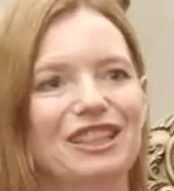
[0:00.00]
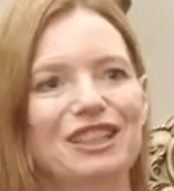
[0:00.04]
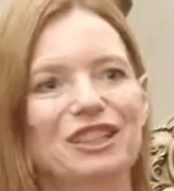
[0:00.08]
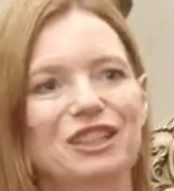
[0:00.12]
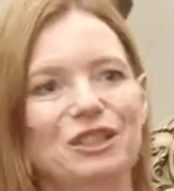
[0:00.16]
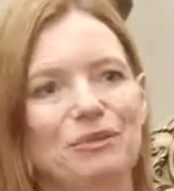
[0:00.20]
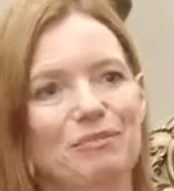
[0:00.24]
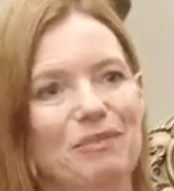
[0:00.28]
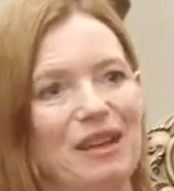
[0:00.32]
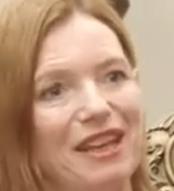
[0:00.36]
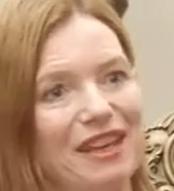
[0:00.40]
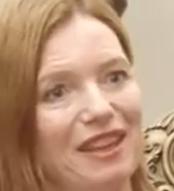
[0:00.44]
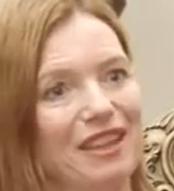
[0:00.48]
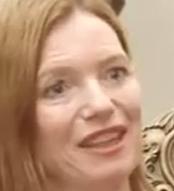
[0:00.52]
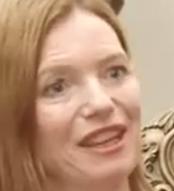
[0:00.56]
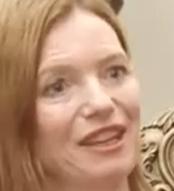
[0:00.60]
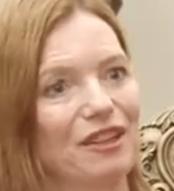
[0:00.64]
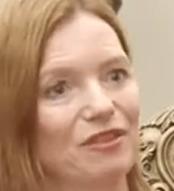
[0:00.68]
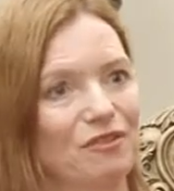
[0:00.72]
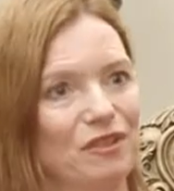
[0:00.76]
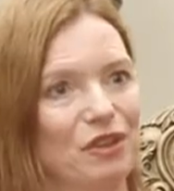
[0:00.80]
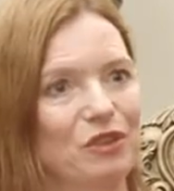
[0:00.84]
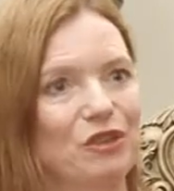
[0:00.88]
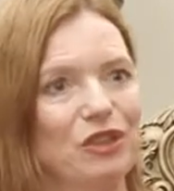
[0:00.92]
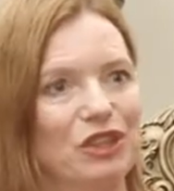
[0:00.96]
to make that
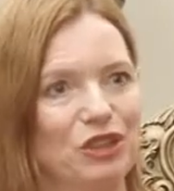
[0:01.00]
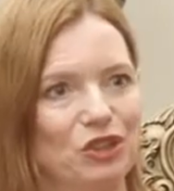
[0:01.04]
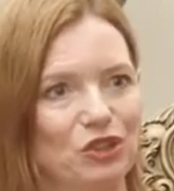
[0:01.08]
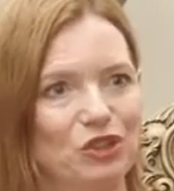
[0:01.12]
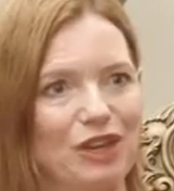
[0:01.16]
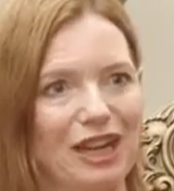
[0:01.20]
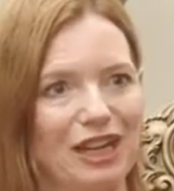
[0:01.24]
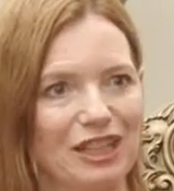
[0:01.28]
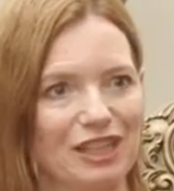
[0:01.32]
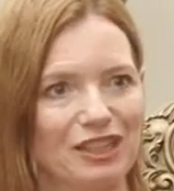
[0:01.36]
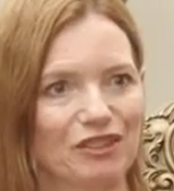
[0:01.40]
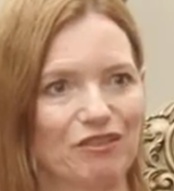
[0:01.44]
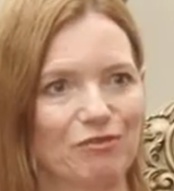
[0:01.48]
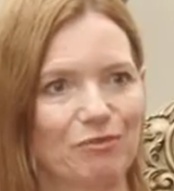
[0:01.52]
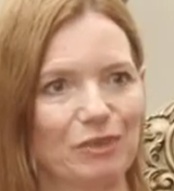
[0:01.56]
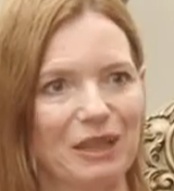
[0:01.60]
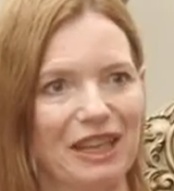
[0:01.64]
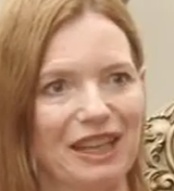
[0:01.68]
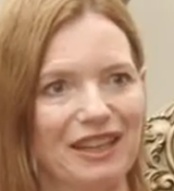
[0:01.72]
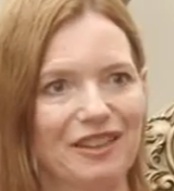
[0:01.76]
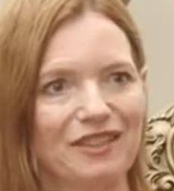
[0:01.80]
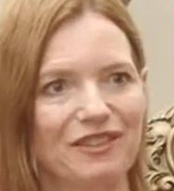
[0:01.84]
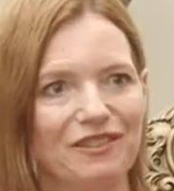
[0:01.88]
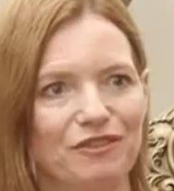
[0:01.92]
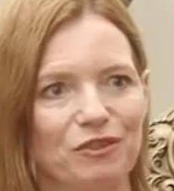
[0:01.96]
a very attractive
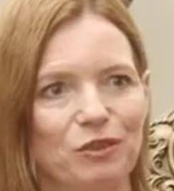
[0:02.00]
place